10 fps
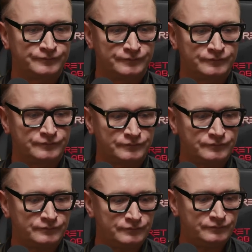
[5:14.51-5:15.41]
So
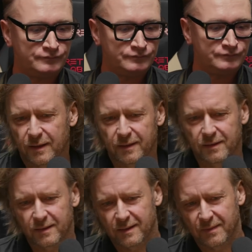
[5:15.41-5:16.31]
let me add
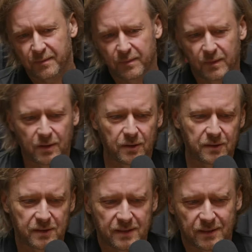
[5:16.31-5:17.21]
like the
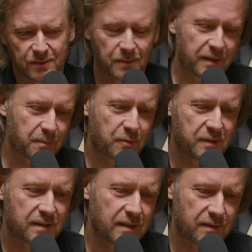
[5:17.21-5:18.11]
other side, so like
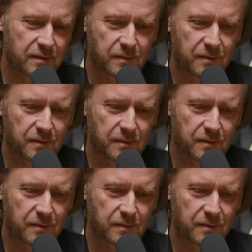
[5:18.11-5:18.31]
more sides,